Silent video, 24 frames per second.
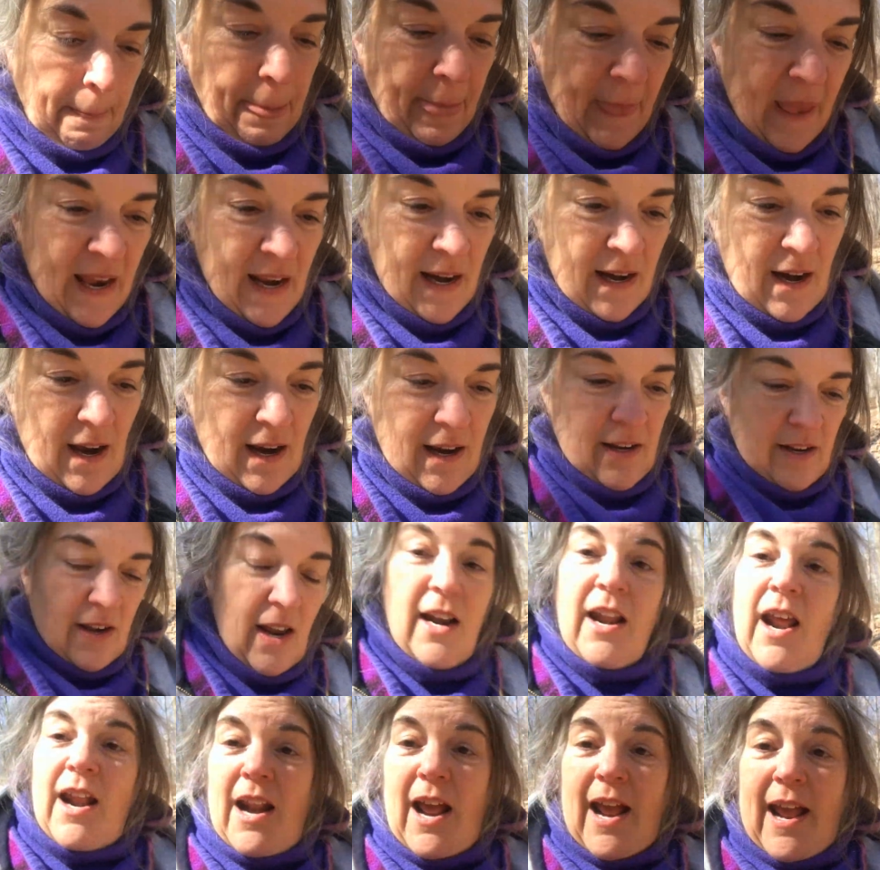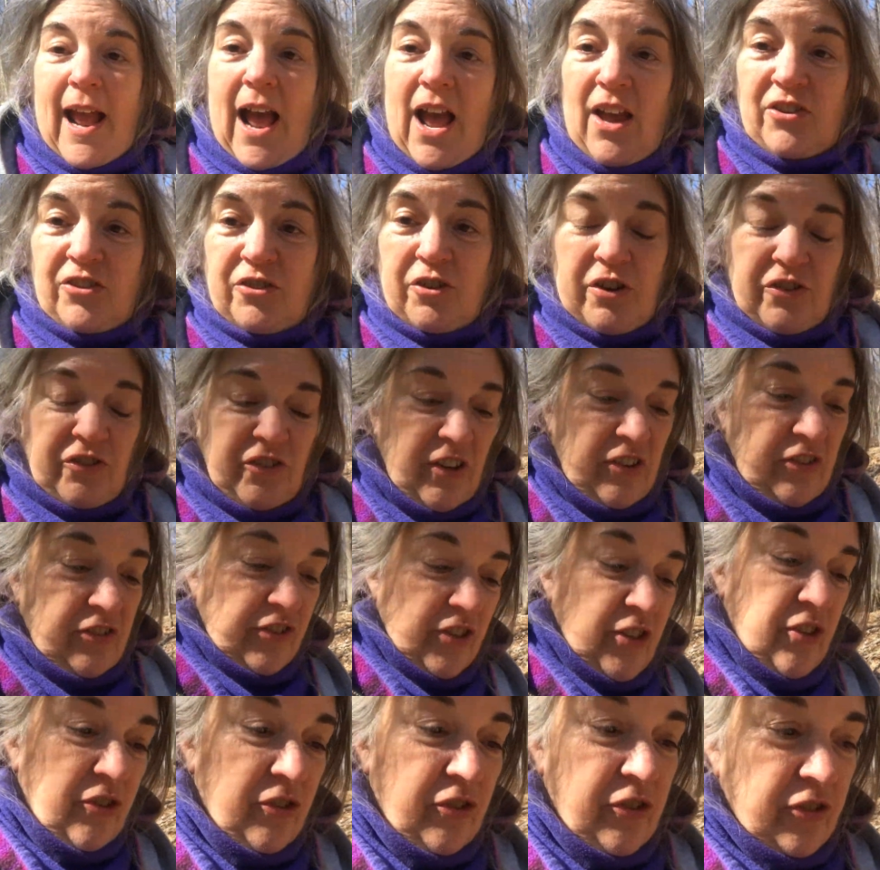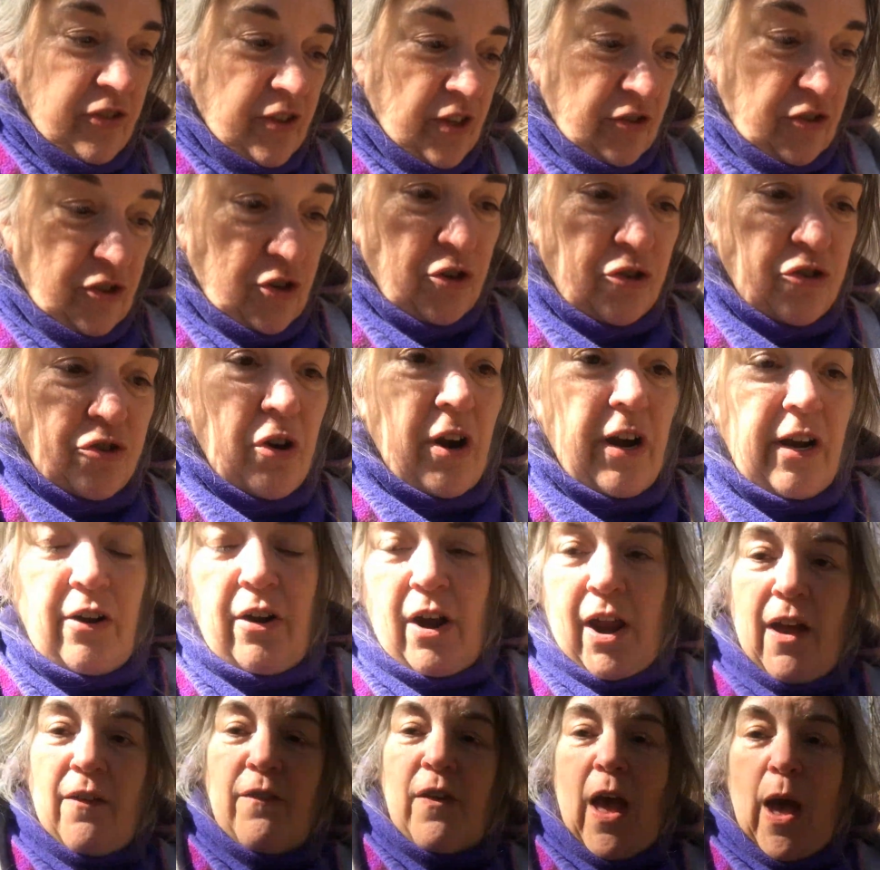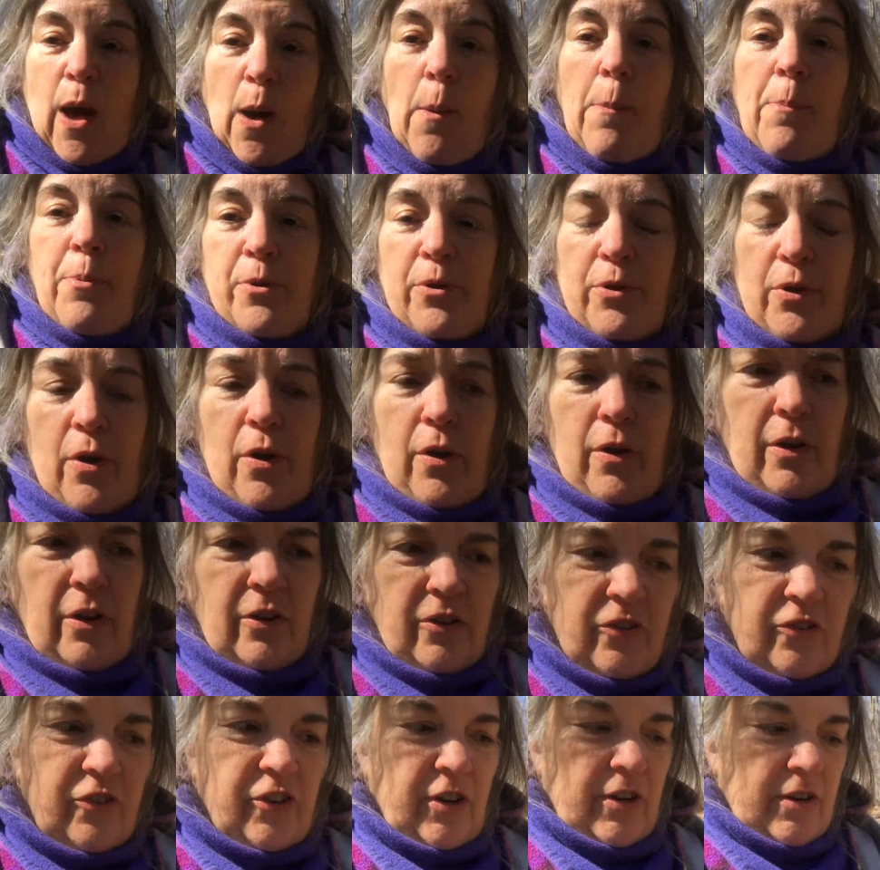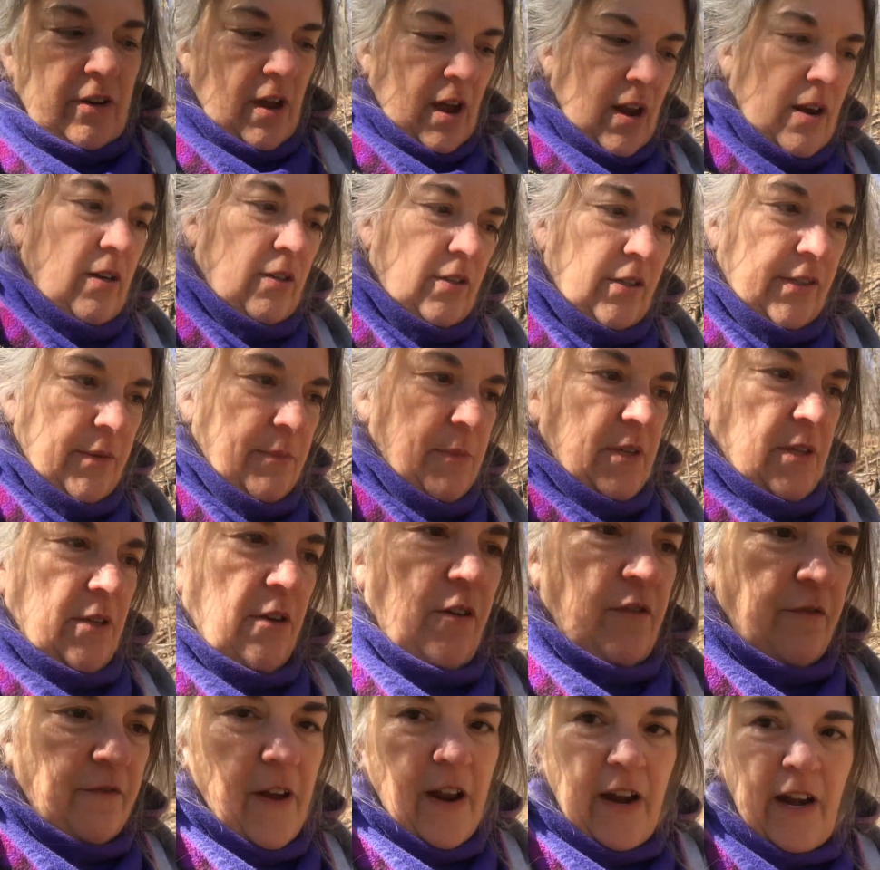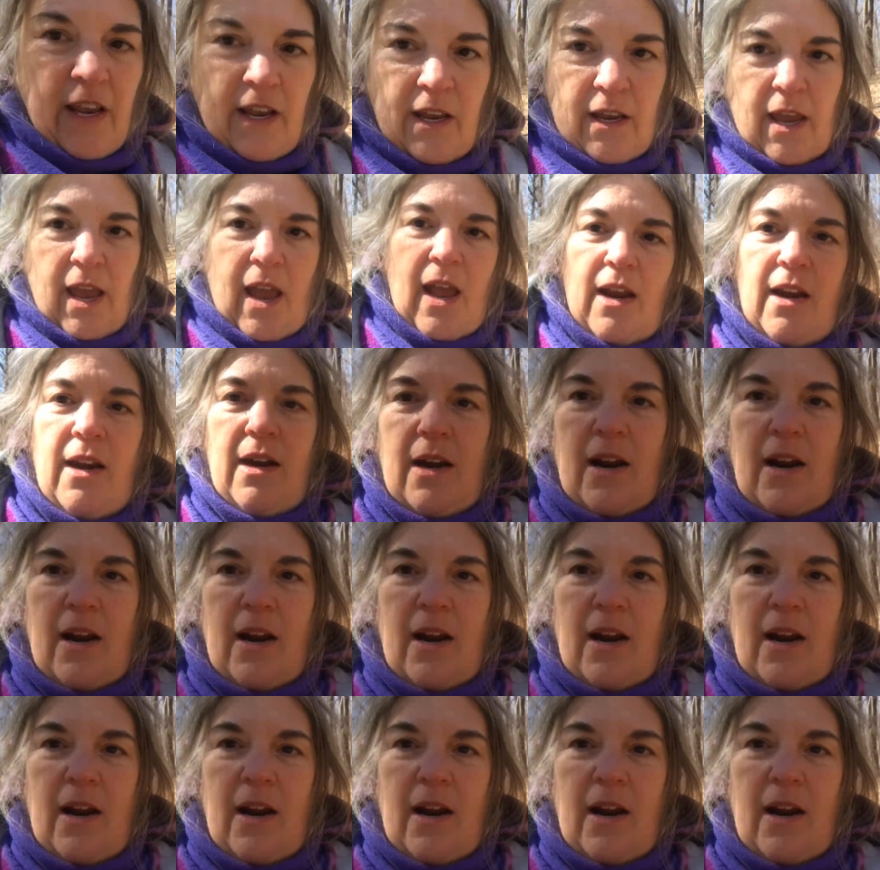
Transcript: And then I asked her, I says, does your trainer have a helper dog? And she kind of looked at me a little funny again.